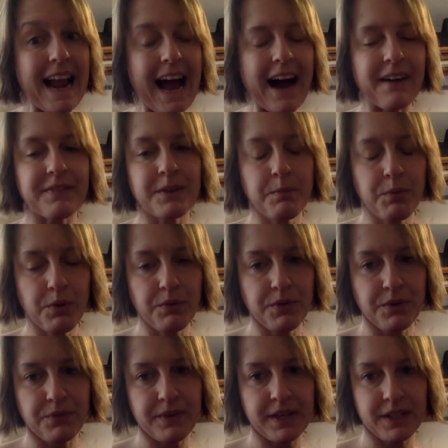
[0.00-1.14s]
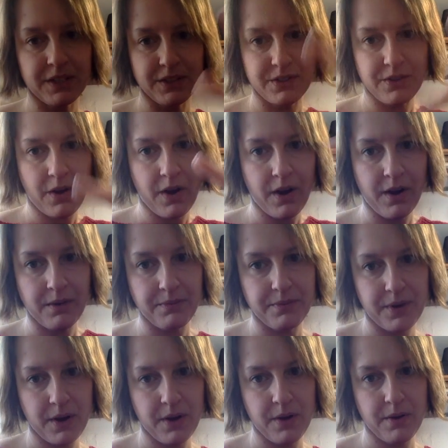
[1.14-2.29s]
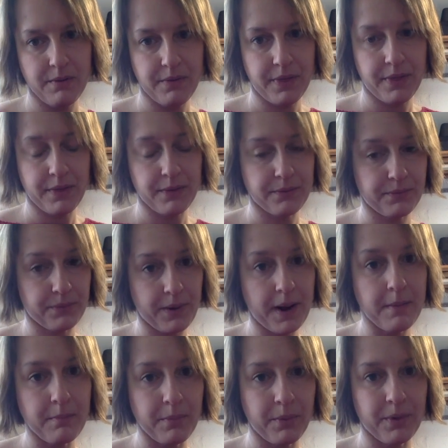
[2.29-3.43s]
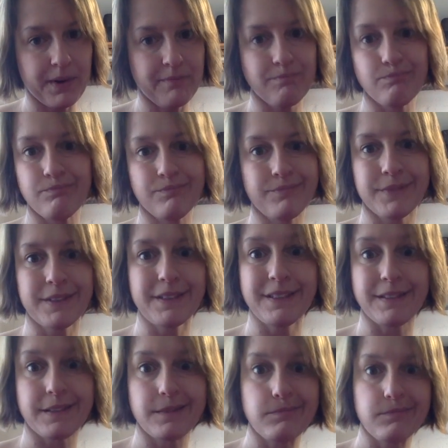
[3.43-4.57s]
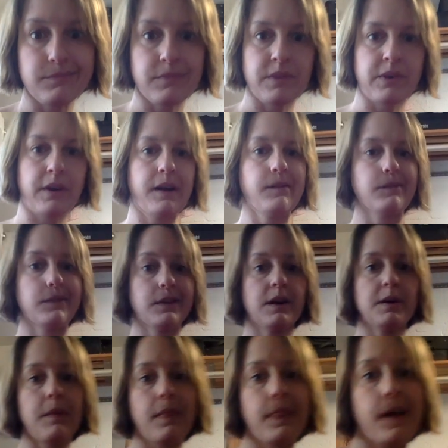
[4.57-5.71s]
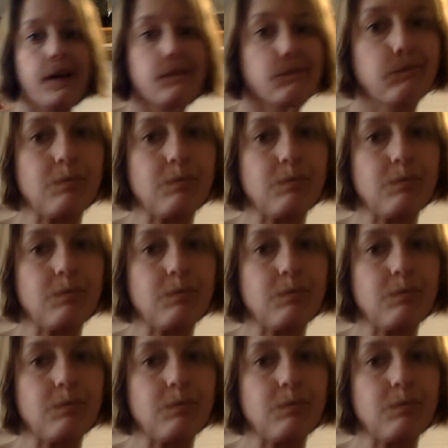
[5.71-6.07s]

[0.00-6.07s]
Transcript: have to move your fingers off of the fretboard. Where is it? Okay, sorry about that.